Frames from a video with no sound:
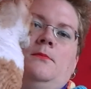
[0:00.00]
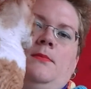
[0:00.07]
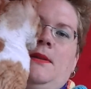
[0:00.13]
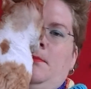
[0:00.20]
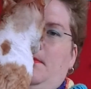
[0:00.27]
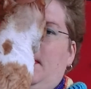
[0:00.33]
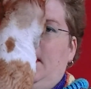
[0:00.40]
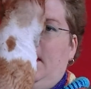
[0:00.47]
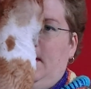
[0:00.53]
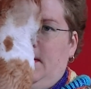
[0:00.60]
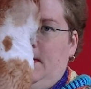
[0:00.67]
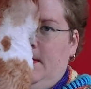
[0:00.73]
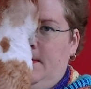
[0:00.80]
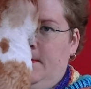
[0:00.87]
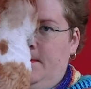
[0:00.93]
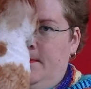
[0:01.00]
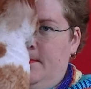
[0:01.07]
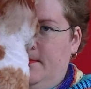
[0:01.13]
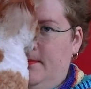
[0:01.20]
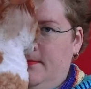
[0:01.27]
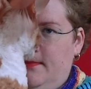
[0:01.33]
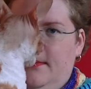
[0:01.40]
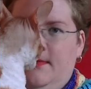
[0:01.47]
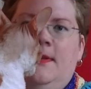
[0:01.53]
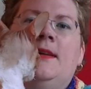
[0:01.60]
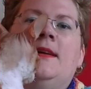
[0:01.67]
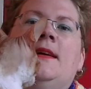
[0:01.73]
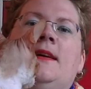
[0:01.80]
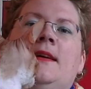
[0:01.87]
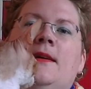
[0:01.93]
bit me
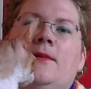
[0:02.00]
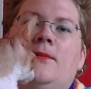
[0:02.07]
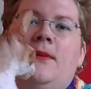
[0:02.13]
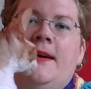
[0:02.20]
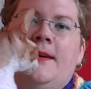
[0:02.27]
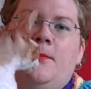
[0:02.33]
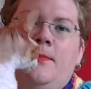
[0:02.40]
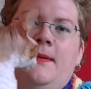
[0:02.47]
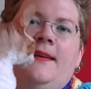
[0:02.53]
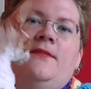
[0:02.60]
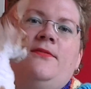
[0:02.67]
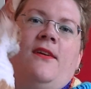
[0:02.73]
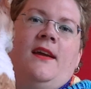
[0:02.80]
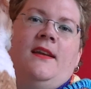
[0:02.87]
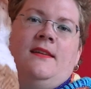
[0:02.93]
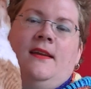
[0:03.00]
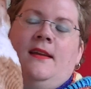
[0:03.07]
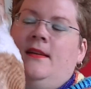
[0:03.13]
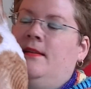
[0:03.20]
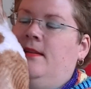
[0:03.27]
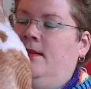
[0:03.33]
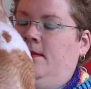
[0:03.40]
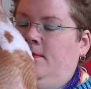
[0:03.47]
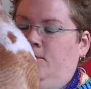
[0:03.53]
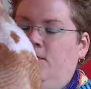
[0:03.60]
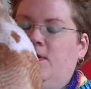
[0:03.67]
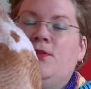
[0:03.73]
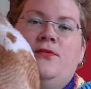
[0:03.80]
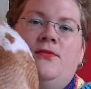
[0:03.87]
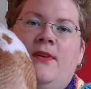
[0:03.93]
while play fighting,
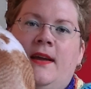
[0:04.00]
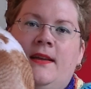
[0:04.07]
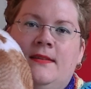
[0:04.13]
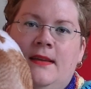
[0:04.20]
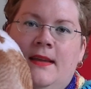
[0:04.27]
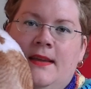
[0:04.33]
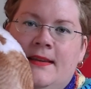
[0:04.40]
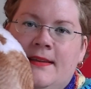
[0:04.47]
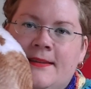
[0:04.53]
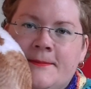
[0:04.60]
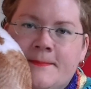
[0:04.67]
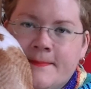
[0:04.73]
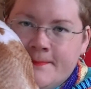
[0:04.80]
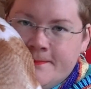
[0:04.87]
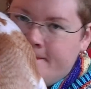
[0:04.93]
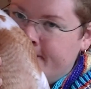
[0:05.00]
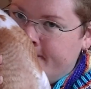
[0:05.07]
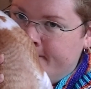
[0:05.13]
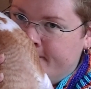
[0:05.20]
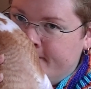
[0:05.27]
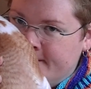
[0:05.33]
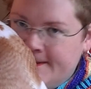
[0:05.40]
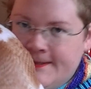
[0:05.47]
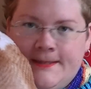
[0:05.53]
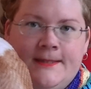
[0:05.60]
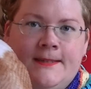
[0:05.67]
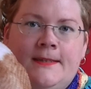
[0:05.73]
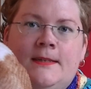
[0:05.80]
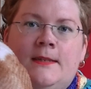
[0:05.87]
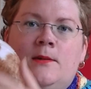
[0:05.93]
real fighting.
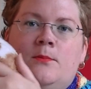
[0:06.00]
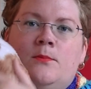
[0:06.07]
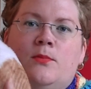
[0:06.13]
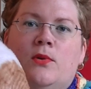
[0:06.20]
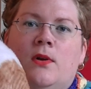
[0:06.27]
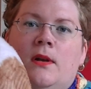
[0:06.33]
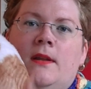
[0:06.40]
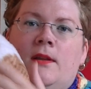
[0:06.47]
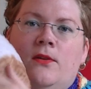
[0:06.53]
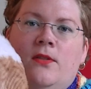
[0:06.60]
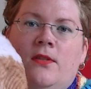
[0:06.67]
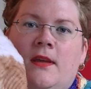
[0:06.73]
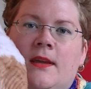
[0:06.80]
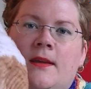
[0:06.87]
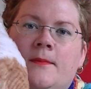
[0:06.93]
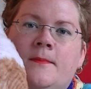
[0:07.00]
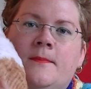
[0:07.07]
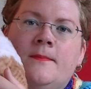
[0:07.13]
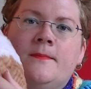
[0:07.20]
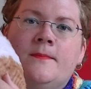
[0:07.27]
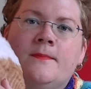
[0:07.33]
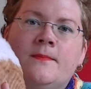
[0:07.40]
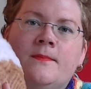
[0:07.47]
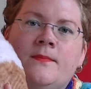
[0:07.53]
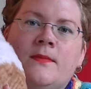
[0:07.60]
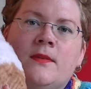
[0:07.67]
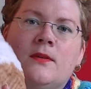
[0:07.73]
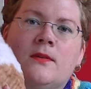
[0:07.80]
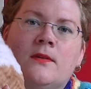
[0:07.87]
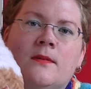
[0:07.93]
Poor little thing.
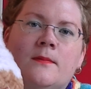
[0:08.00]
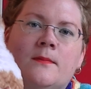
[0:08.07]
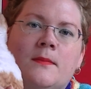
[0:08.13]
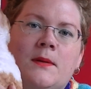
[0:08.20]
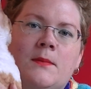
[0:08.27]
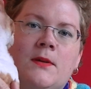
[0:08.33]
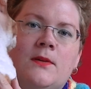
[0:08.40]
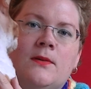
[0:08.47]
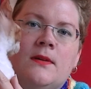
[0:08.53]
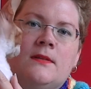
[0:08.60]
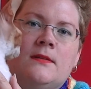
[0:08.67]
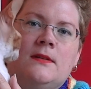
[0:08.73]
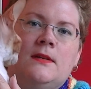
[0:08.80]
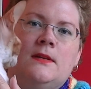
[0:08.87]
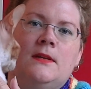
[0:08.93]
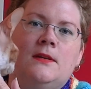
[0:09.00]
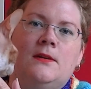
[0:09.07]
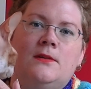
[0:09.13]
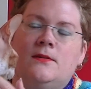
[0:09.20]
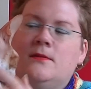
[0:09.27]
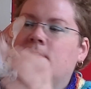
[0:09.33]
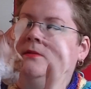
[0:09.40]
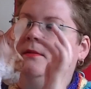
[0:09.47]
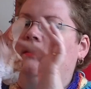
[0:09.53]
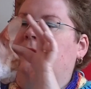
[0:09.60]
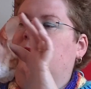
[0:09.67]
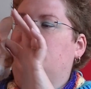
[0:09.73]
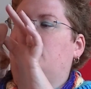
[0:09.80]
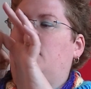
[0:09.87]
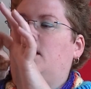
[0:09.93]
Maybe you can see it here.
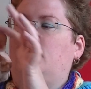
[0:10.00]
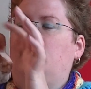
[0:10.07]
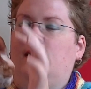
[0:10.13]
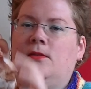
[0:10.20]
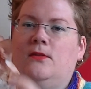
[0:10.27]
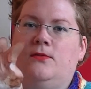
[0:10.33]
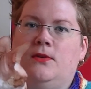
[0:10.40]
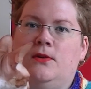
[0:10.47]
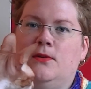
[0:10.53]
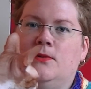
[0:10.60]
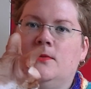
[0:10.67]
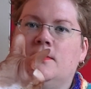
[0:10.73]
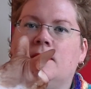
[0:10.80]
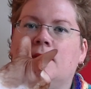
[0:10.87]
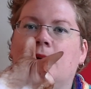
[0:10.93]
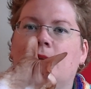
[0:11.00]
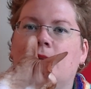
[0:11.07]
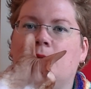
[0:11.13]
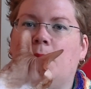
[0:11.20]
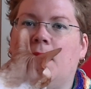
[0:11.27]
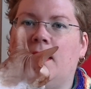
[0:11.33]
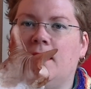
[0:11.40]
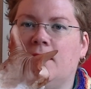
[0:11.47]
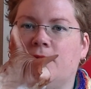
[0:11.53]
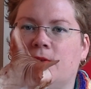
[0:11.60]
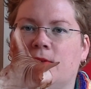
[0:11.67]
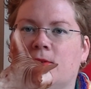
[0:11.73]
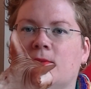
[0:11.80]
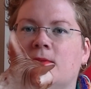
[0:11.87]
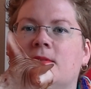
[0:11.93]
On his head he has a few, on his belly a
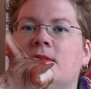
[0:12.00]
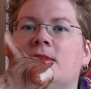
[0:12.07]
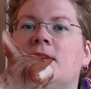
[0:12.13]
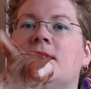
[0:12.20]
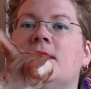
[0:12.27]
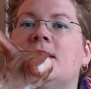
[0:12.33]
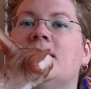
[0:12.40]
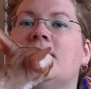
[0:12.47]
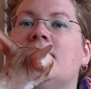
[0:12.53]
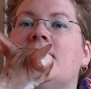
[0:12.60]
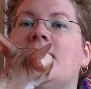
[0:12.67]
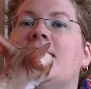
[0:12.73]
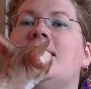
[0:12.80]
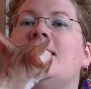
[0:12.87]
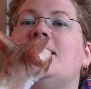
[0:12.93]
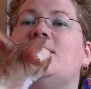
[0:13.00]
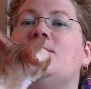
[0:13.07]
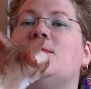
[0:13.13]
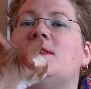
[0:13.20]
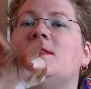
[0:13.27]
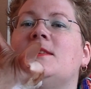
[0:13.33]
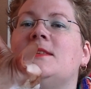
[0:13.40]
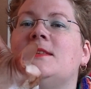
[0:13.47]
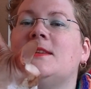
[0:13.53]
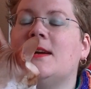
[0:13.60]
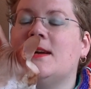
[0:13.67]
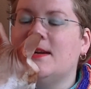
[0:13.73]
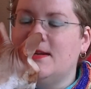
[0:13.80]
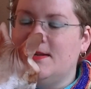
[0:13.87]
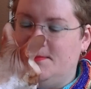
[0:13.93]
few. And it's washi
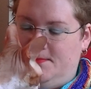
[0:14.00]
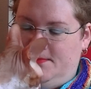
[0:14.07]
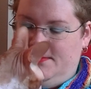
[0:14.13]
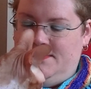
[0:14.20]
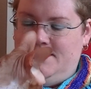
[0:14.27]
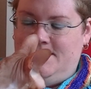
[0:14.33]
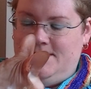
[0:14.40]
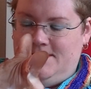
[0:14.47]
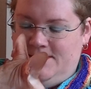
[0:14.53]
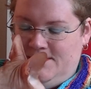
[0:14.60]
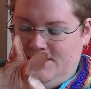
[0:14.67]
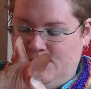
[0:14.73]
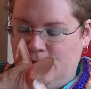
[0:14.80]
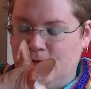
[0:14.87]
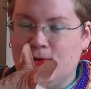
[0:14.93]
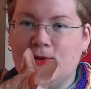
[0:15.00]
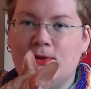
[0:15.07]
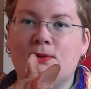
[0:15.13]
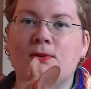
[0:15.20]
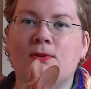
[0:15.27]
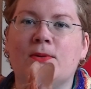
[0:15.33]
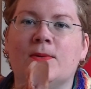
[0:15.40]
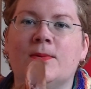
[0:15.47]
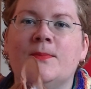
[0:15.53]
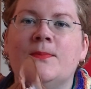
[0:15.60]
time! Woohoo!